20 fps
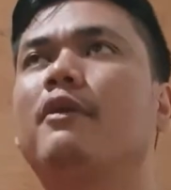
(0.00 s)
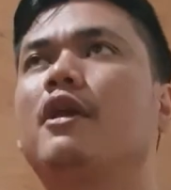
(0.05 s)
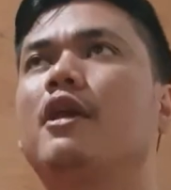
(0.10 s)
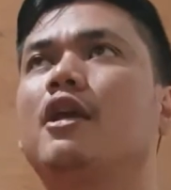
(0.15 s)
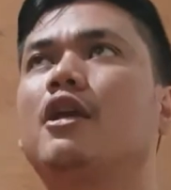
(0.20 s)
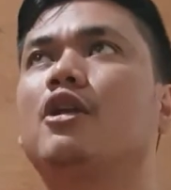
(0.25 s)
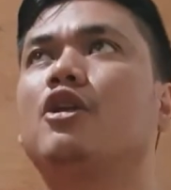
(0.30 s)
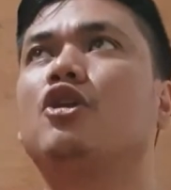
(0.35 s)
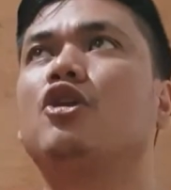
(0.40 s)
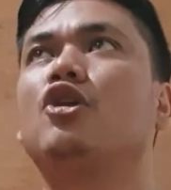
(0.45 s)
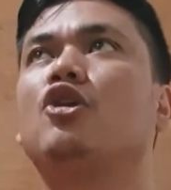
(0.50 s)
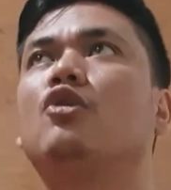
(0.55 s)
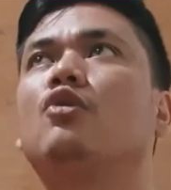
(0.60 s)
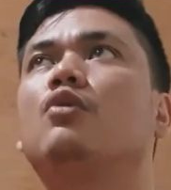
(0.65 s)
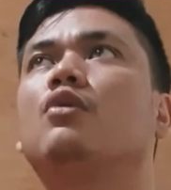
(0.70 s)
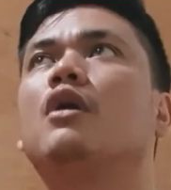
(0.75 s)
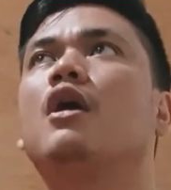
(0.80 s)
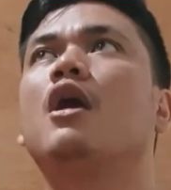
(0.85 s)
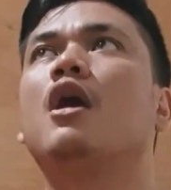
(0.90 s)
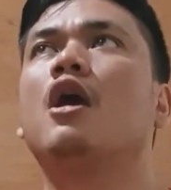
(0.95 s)
Can you
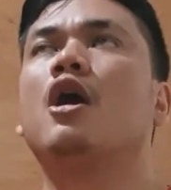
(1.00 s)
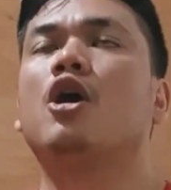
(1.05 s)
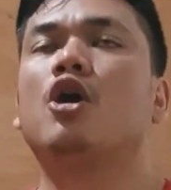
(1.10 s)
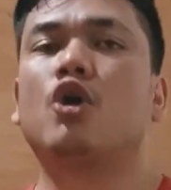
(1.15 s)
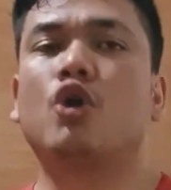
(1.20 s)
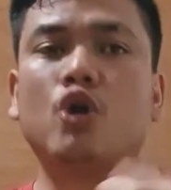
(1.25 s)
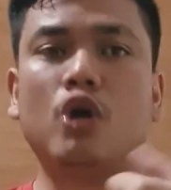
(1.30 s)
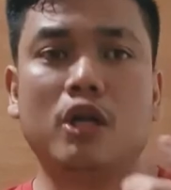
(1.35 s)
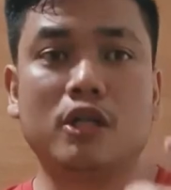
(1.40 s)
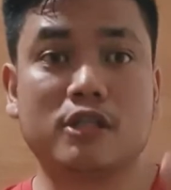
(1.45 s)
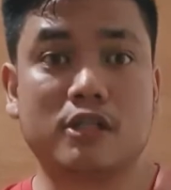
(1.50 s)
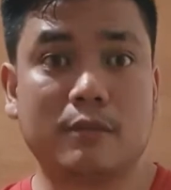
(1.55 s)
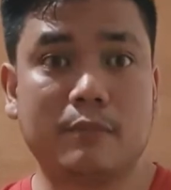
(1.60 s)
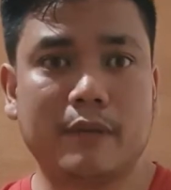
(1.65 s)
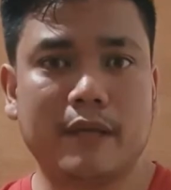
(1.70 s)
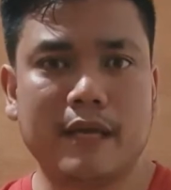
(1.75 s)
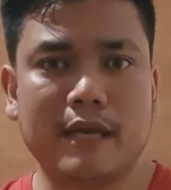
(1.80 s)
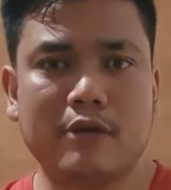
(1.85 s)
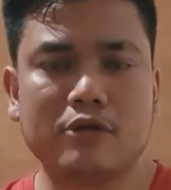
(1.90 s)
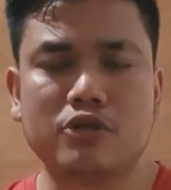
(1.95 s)
call
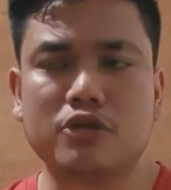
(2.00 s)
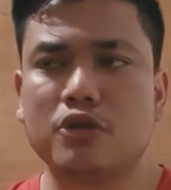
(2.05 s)
somebody out?